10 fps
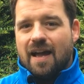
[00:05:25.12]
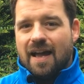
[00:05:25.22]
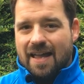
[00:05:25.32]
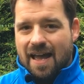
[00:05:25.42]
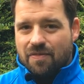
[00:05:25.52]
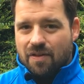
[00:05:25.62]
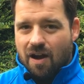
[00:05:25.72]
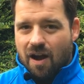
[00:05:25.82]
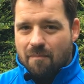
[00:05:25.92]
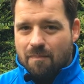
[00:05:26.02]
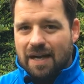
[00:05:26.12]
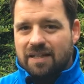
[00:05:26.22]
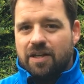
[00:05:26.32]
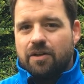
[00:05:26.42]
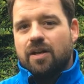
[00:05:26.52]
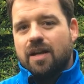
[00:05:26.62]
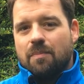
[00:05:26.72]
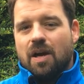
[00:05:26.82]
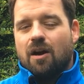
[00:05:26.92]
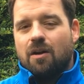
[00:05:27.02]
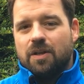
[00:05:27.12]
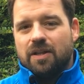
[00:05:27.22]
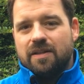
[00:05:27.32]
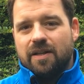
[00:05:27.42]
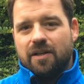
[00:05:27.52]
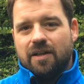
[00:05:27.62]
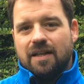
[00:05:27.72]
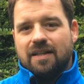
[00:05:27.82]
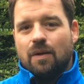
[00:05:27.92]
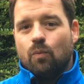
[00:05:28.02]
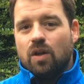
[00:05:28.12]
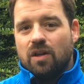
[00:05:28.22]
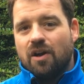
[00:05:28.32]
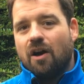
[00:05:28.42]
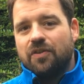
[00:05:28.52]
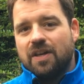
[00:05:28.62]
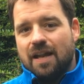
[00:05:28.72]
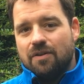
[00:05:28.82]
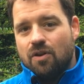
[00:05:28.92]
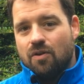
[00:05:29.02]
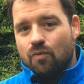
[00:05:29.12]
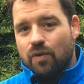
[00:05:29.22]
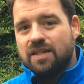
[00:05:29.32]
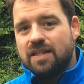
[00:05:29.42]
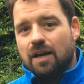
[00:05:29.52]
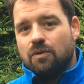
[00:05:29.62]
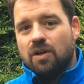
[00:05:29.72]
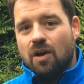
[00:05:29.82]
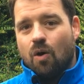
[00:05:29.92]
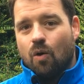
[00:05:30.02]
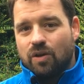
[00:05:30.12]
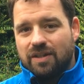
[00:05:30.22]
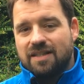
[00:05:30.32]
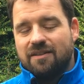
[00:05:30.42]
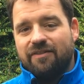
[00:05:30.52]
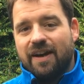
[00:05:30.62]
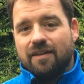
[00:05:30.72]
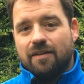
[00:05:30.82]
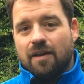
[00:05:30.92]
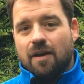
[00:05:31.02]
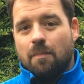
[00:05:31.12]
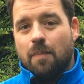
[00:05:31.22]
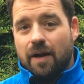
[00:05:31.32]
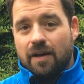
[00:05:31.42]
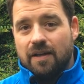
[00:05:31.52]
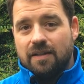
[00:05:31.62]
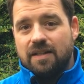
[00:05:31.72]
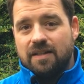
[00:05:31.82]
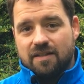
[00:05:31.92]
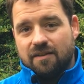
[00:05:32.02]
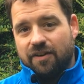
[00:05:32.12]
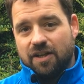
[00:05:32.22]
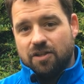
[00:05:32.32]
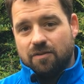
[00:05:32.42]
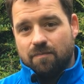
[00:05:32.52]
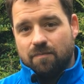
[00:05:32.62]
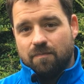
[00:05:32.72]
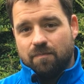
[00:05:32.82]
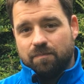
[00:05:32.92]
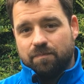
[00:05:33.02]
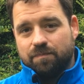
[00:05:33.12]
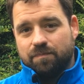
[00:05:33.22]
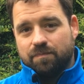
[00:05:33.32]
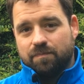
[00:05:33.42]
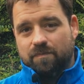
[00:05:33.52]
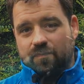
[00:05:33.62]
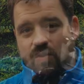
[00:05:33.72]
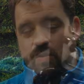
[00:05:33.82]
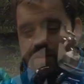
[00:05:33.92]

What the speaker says: again, bacteria can be harbored in there that will not get rinsed out or disinfected by teat disinfection. So